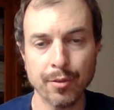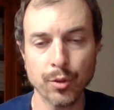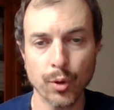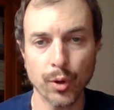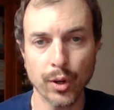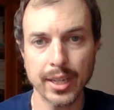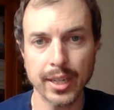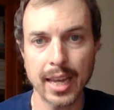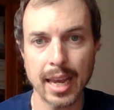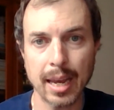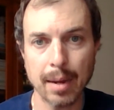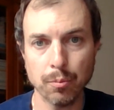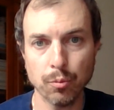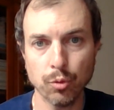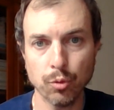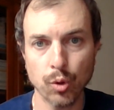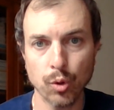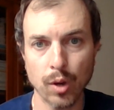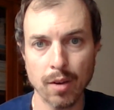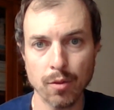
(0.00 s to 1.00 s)
after a game
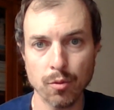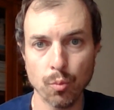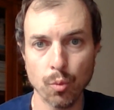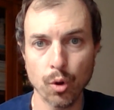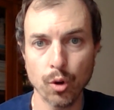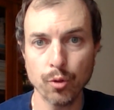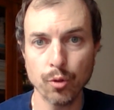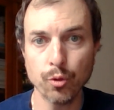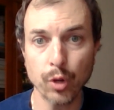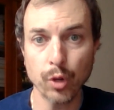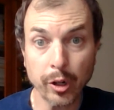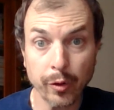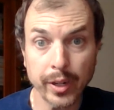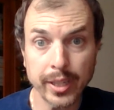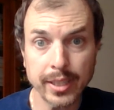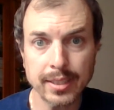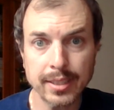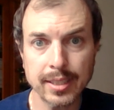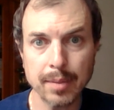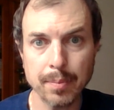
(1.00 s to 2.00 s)
to have more
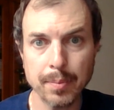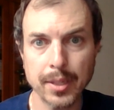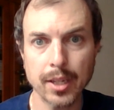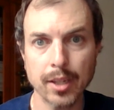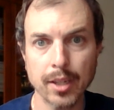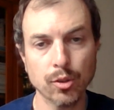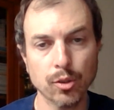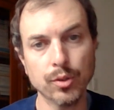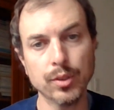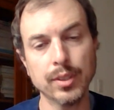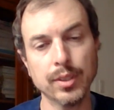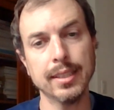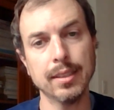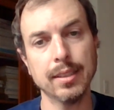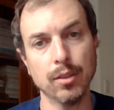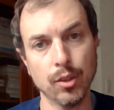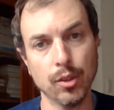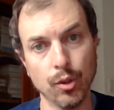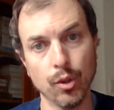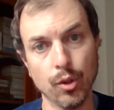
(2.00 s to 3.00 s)
frequency because you
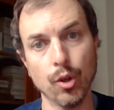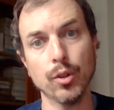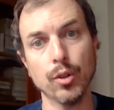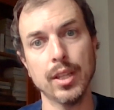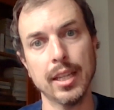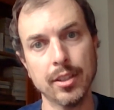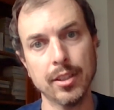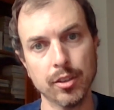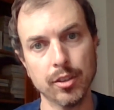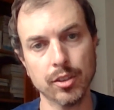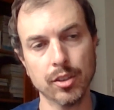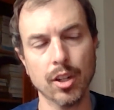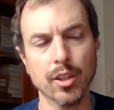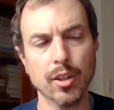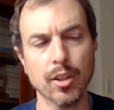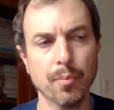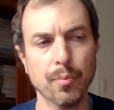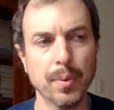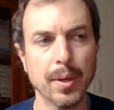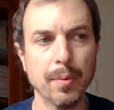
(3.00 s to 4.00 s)
see, you know that there's a
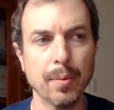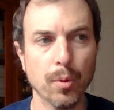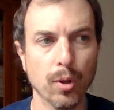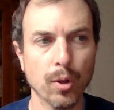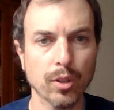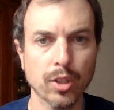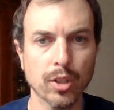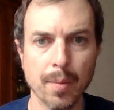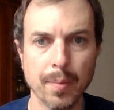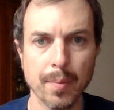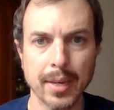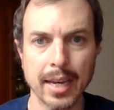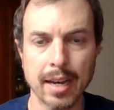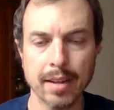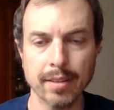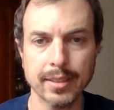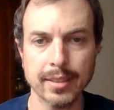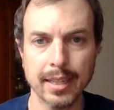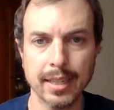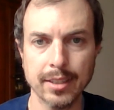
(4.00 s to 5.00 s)
lot of people coming
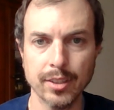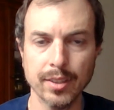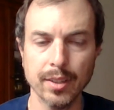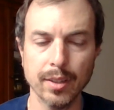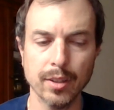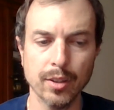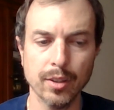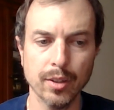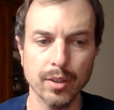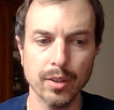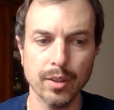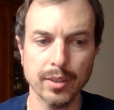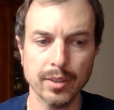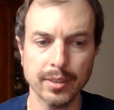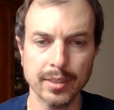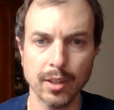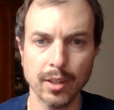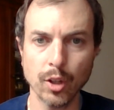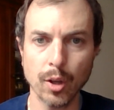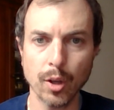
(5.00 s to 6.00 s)
outside the, the
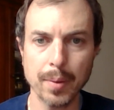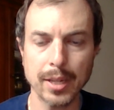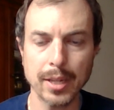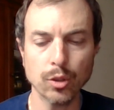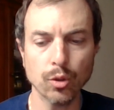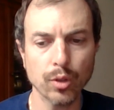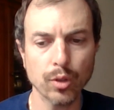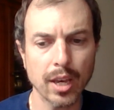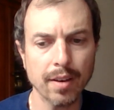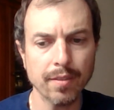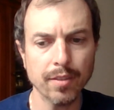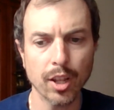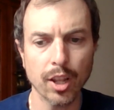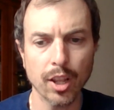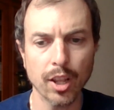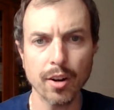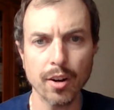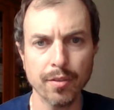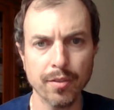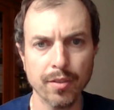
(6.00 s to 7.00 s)
Centre Bell. So you have a
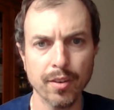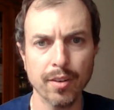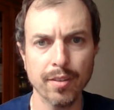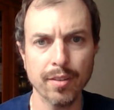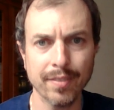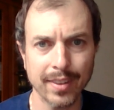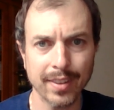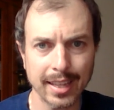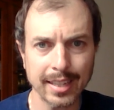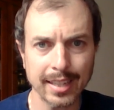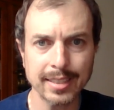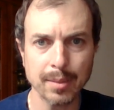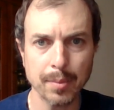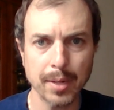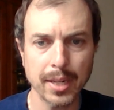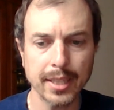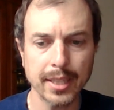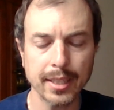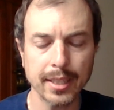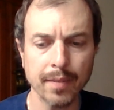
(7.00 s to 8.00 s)
lot of
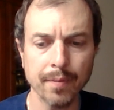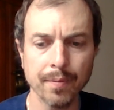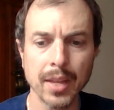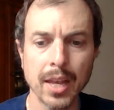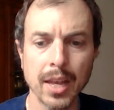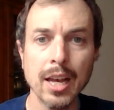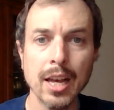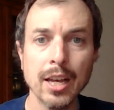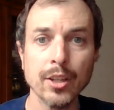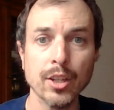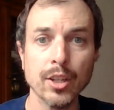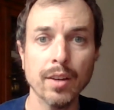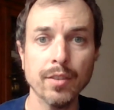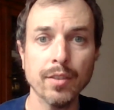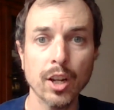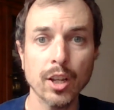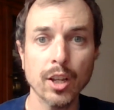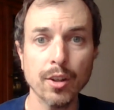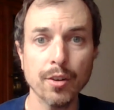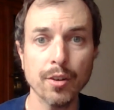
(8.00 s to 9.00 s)
flexibility. You
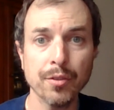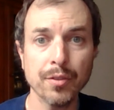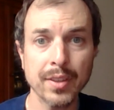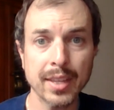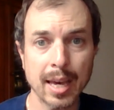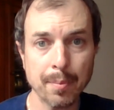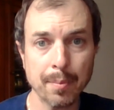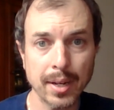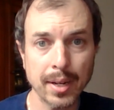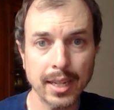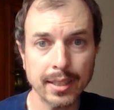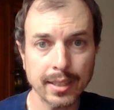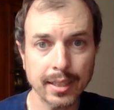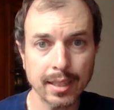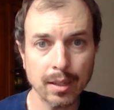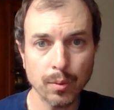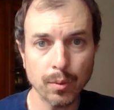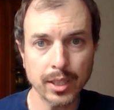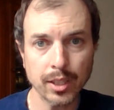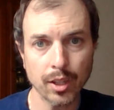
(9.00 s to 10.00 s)
have a lot of
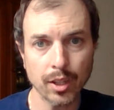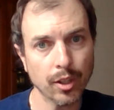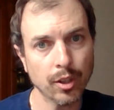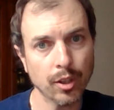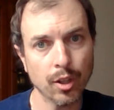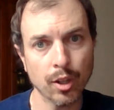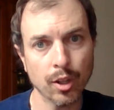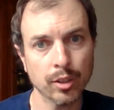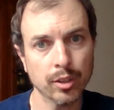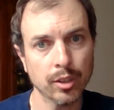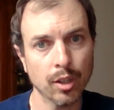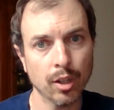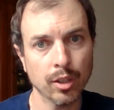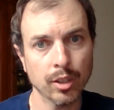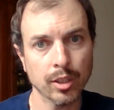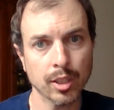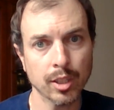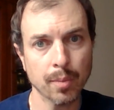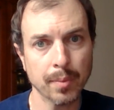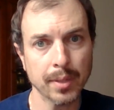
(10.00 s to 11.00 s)
fiability with that, that
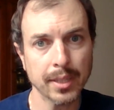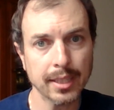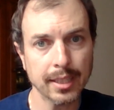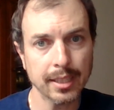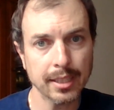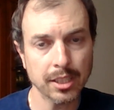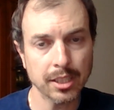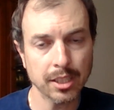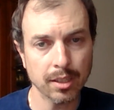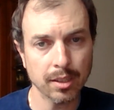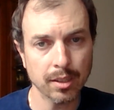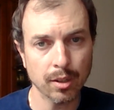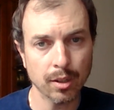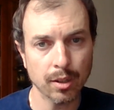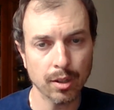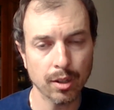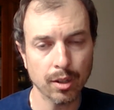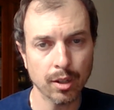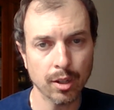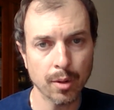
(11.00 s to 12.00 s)
an automated,
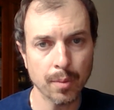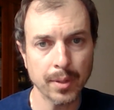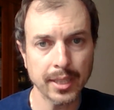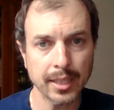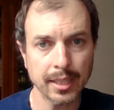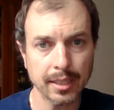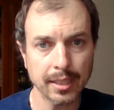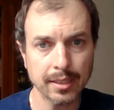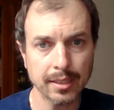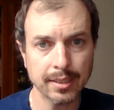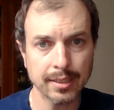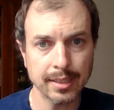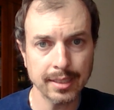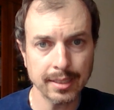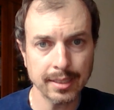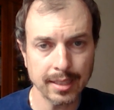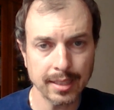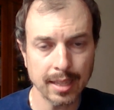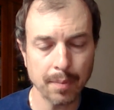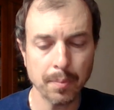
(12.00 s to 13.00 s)
uh, automated
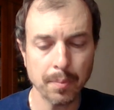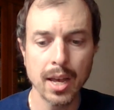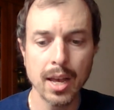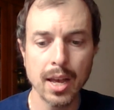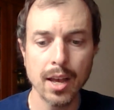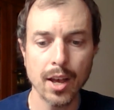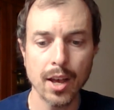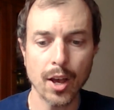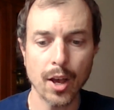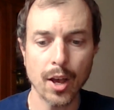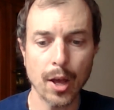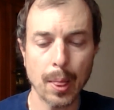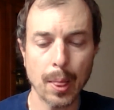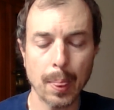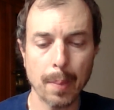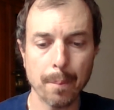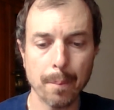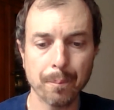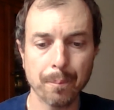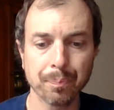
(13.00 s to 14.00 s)
system.
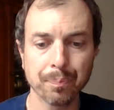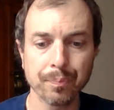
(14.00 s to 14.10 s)
Um,